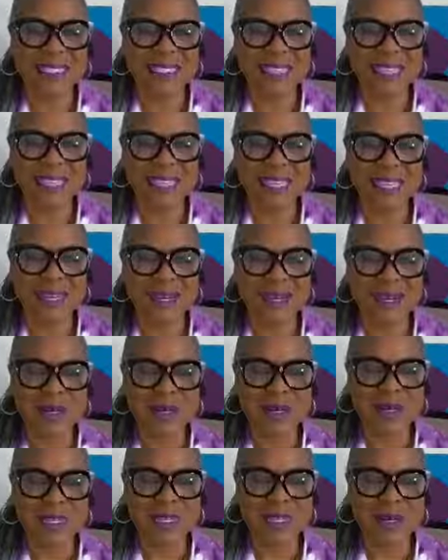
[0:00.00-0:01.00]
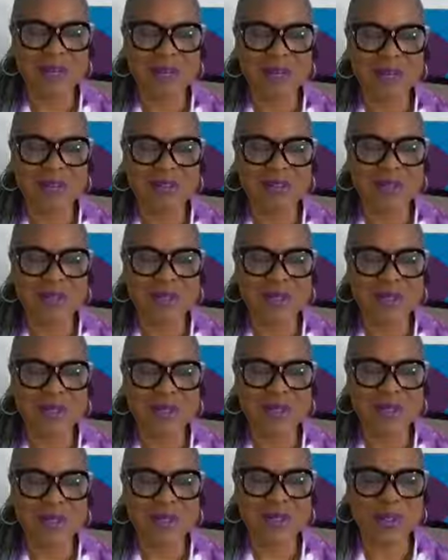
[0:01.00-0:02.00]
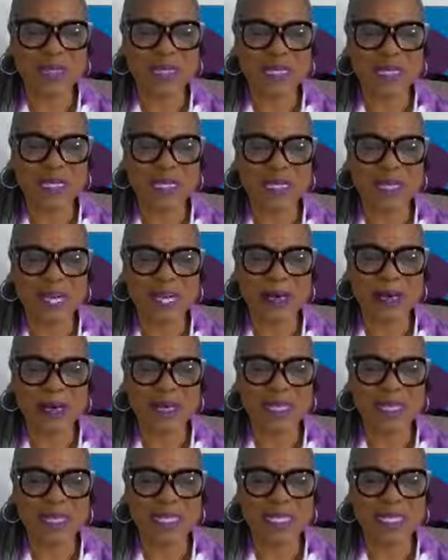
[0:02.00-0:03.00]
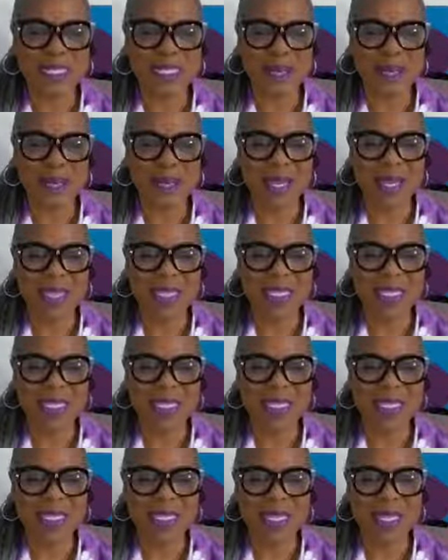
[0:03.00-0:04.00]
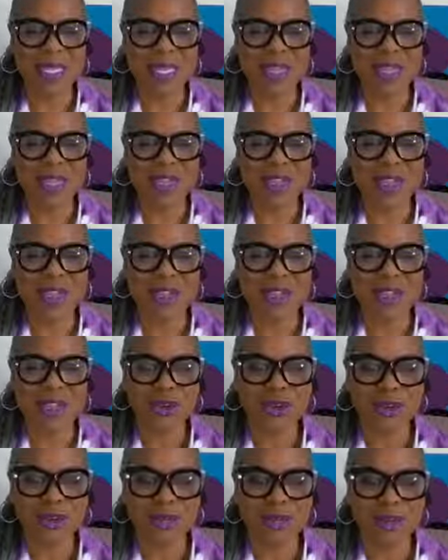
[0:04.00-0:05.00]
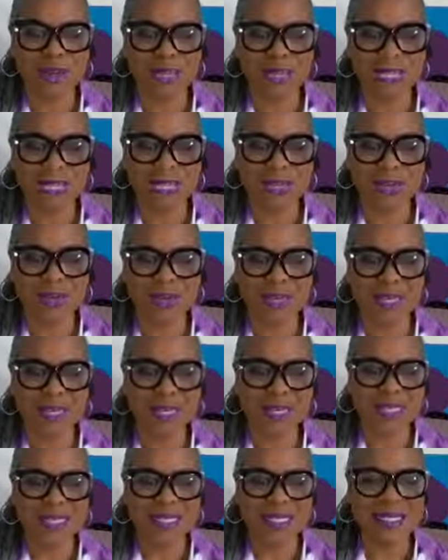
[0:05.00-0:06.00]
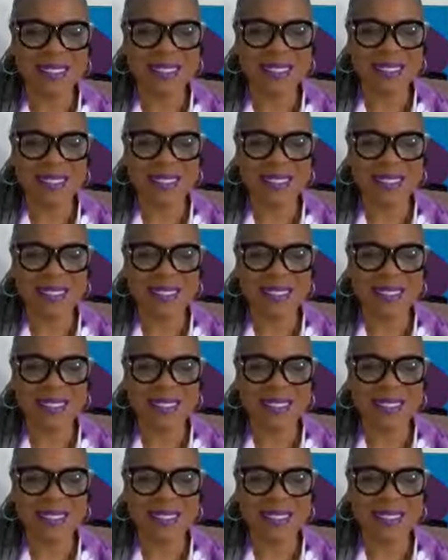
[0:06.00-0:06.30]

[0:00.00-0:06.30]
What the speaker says: Share it with some other folks so they can come in and spend this 30 minutes with us.